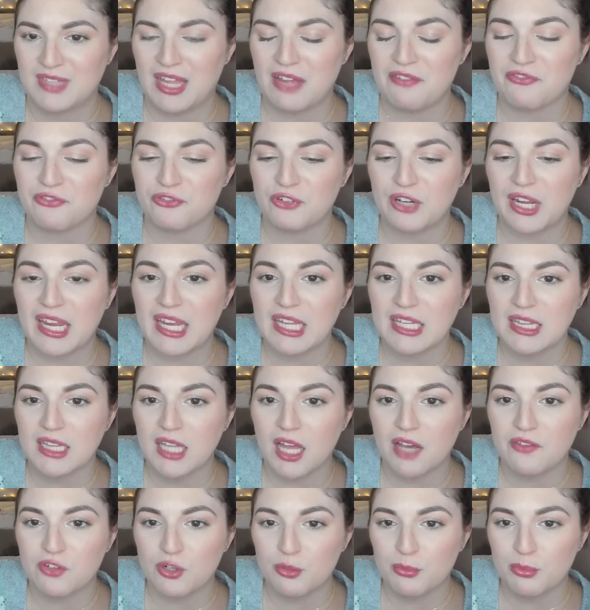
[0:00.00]
That freaking
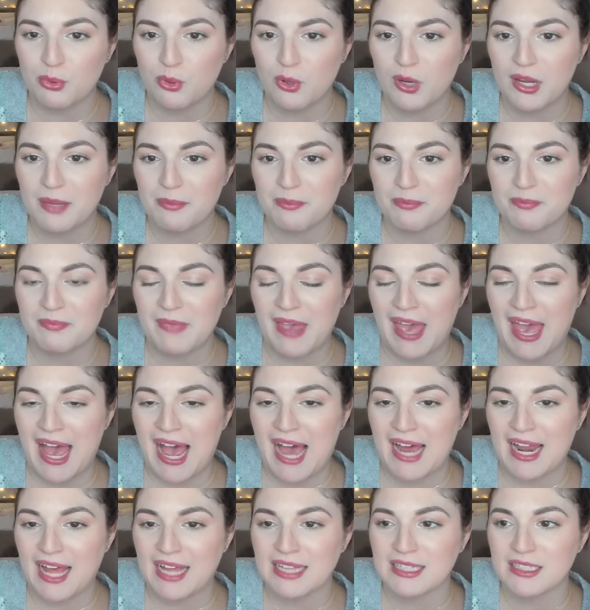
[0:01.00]
lover boy
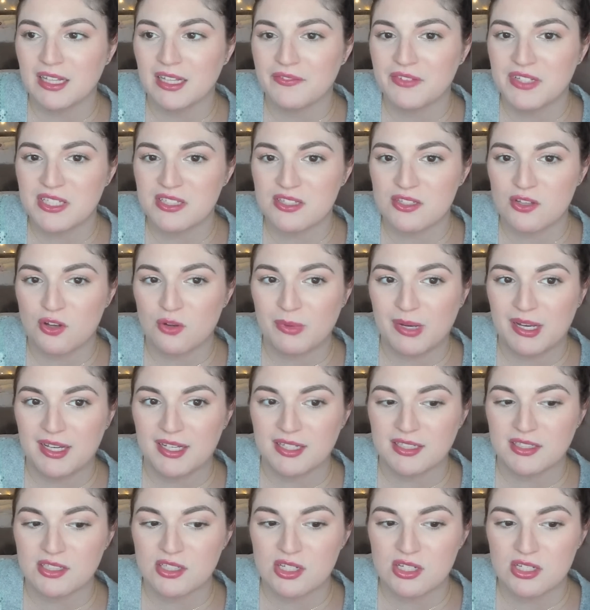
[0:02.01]
hat. I love it so
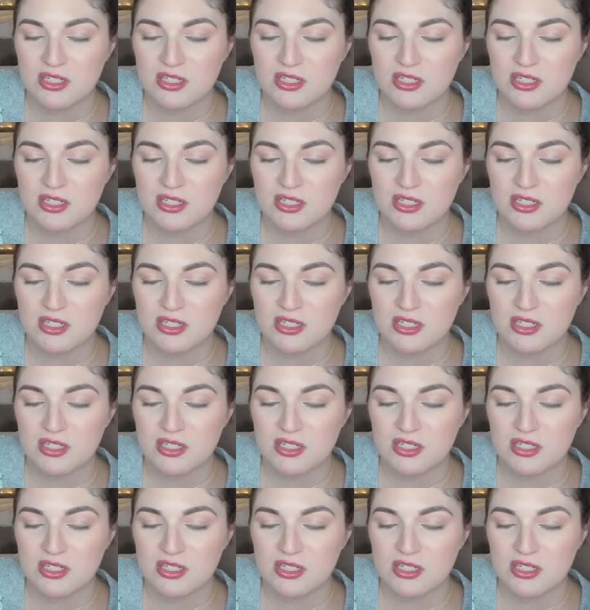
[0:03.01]
much.